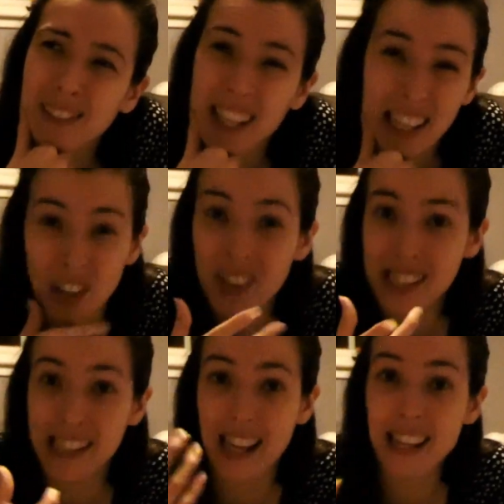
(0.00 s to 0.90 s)
I mean, he
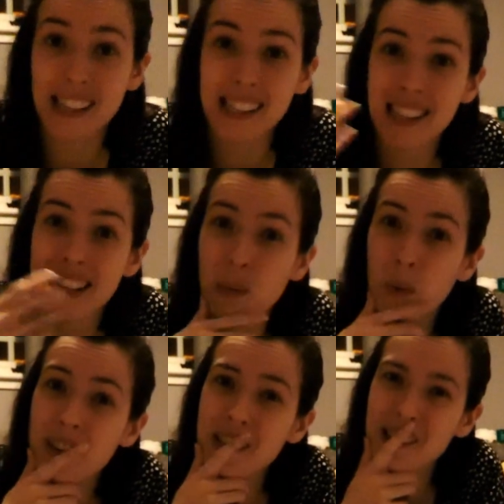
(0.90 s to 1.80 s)
looks like Slade
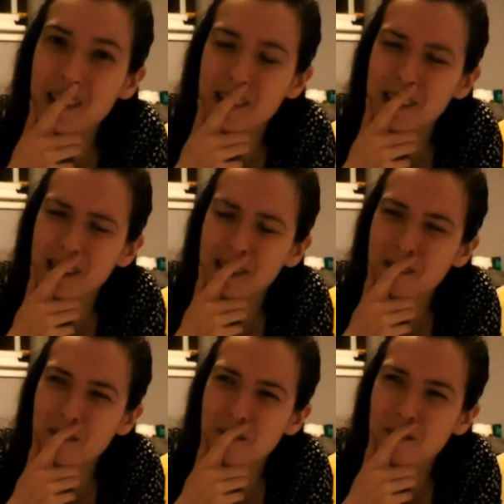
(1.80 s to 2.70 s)
Wilson. It's just,
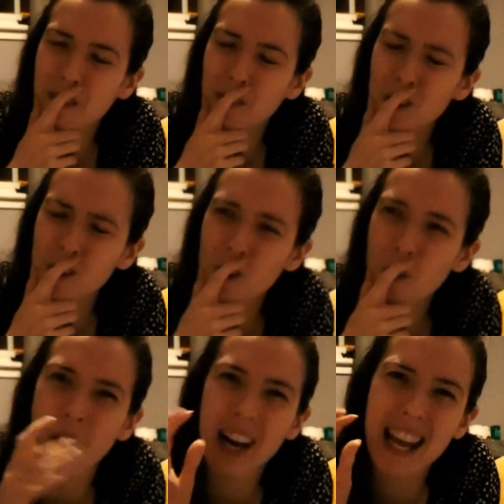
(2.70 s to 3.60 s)
I'm not sure
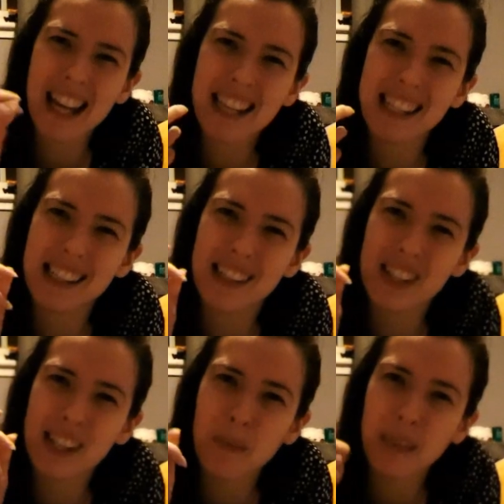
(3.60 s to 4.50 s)
what it is.
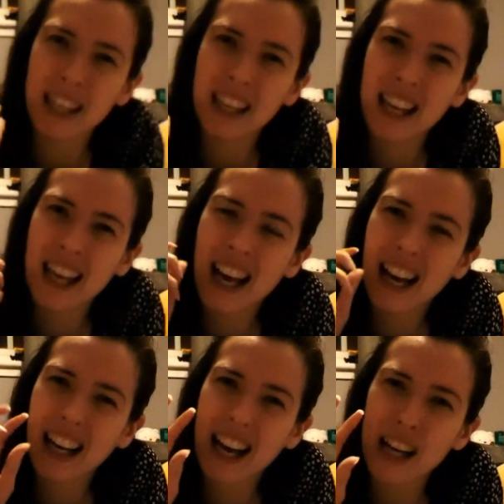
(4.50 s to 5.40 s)
There's something
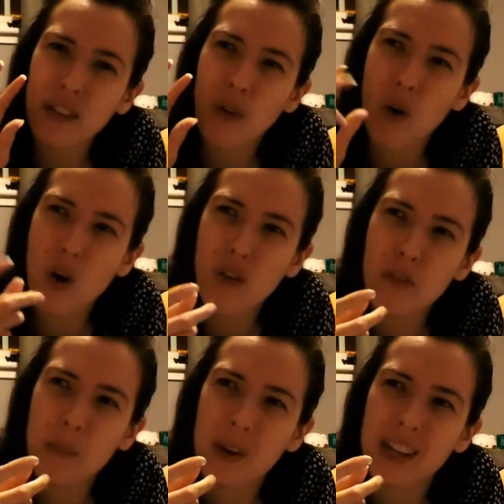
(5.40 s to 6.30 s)
kind of off
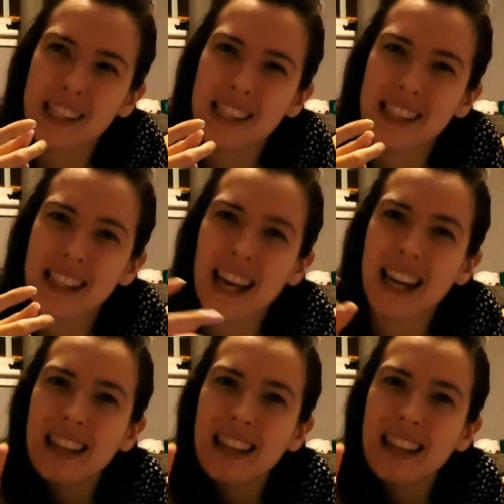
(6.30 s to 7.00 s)
about his design.